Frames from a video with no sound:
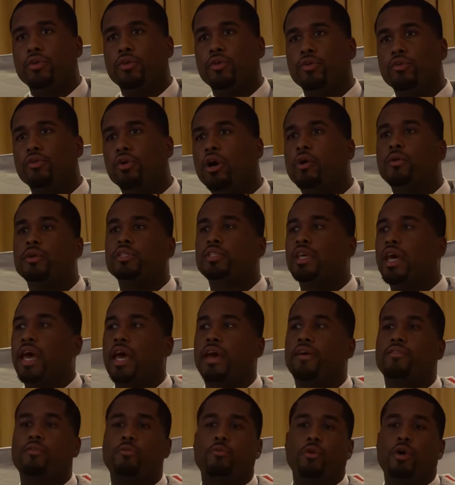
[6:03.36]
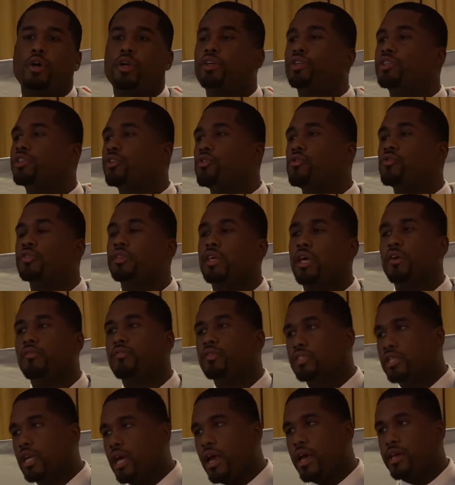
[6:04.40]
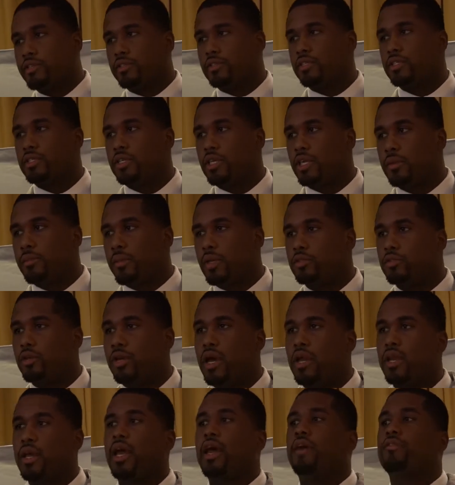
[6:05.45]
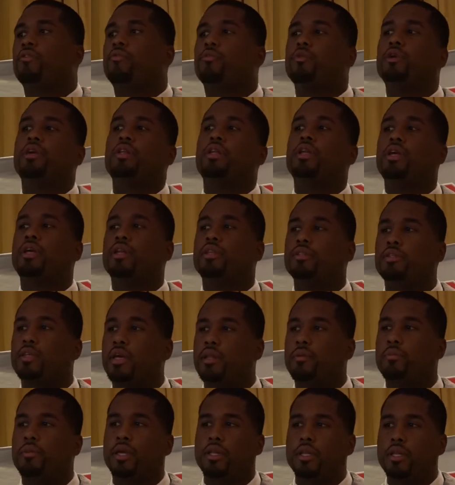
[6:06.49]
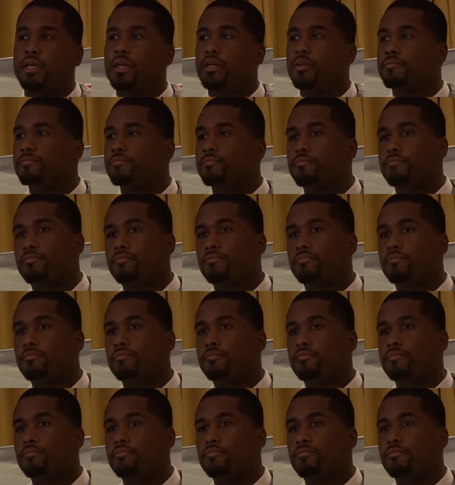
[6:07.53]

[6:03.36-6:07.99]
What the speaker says: you always have one or two selfish guys on the team that you kind of have to reel in and tell them, like, look,